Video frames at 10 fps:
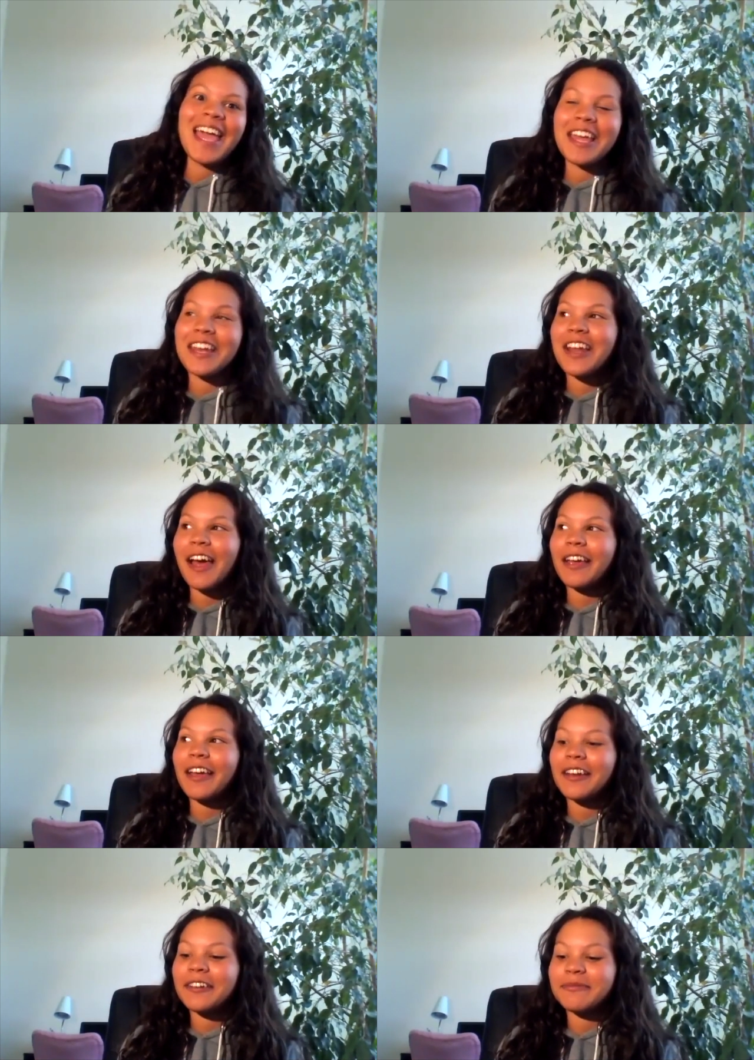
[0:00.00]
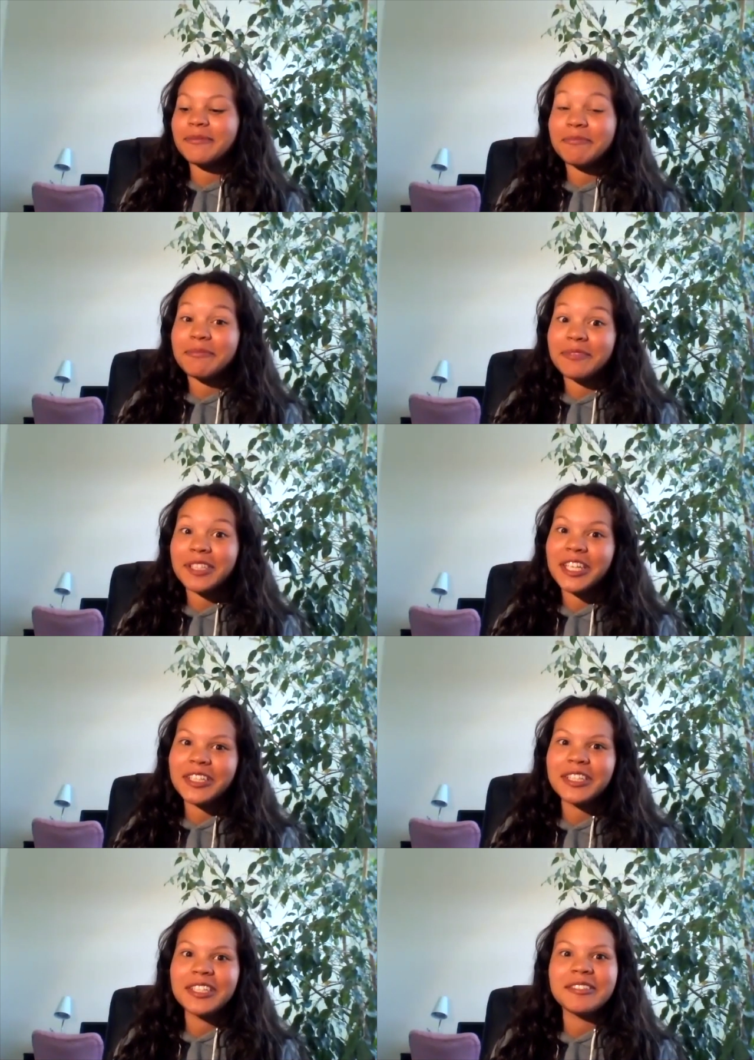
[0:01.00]
and I kind of am mm,
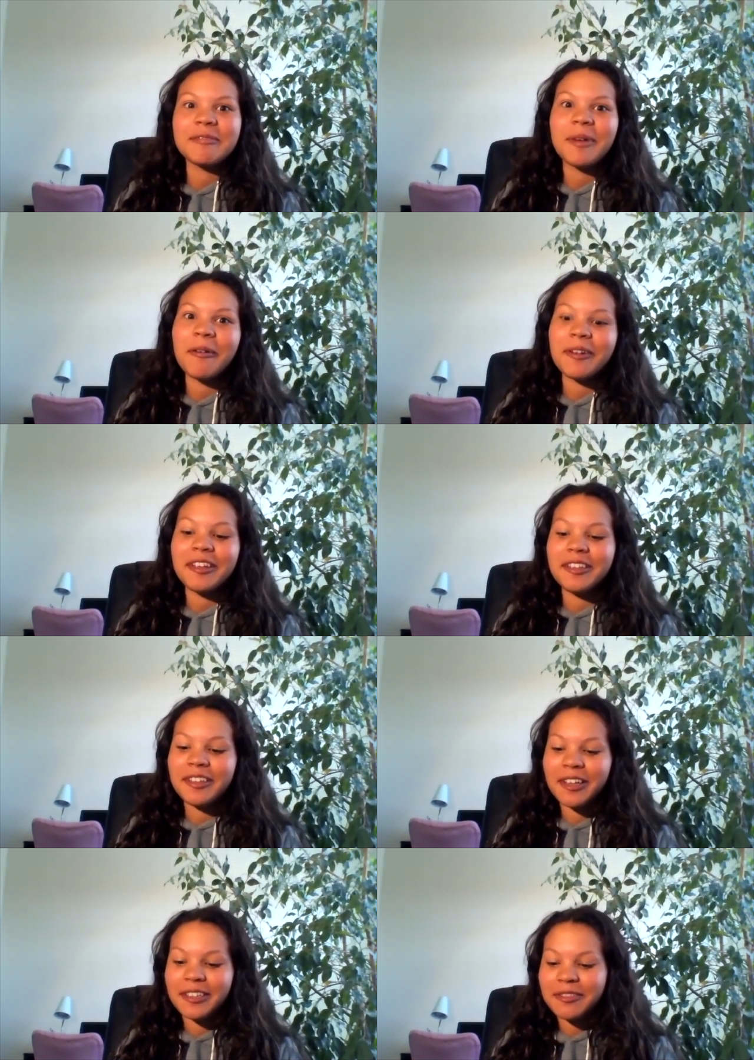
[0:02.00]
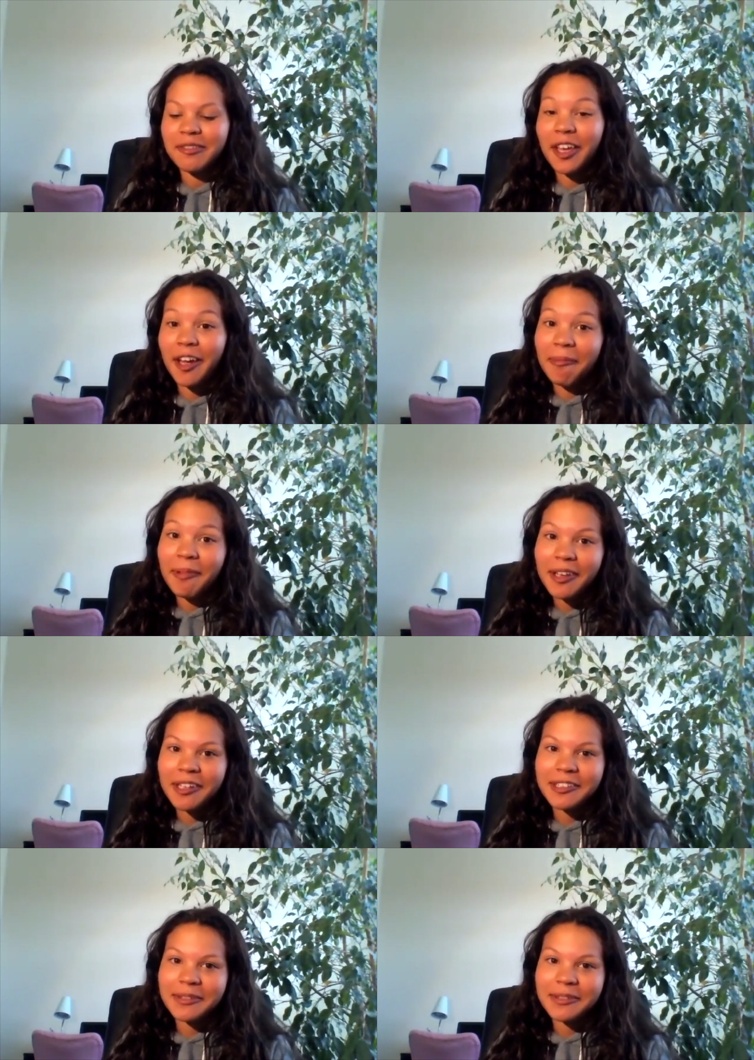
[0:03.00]
curious about what he does. So I come in here